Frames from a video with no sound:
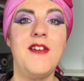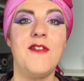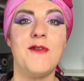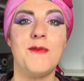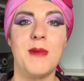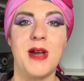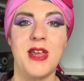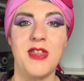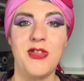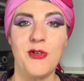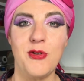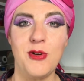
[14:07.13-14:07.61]
of
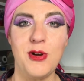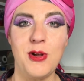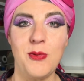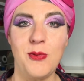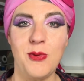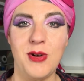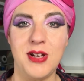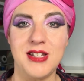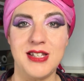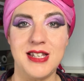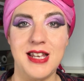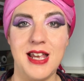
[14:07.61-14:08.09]
my
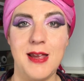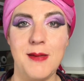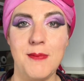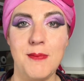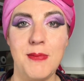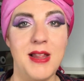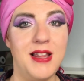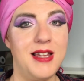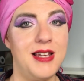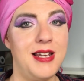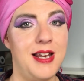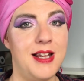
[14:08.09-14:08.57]
31-day
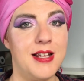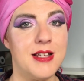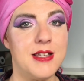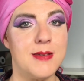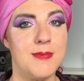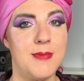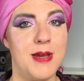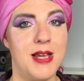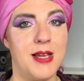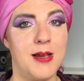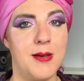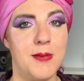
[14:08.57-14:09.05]
belly
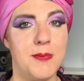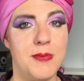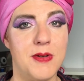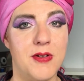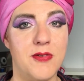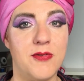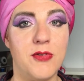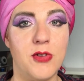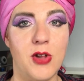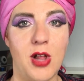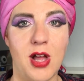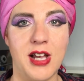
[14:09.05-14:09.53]
dance makeup
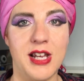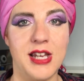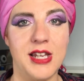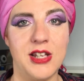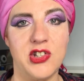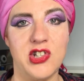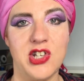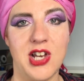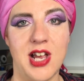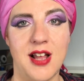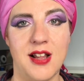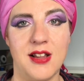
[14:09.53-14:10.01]

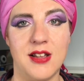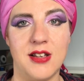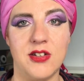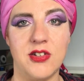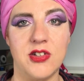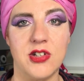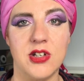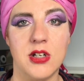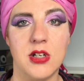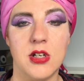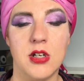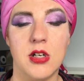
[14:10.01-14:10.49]
vlogging
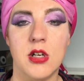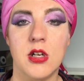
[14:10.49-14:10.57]
challenge.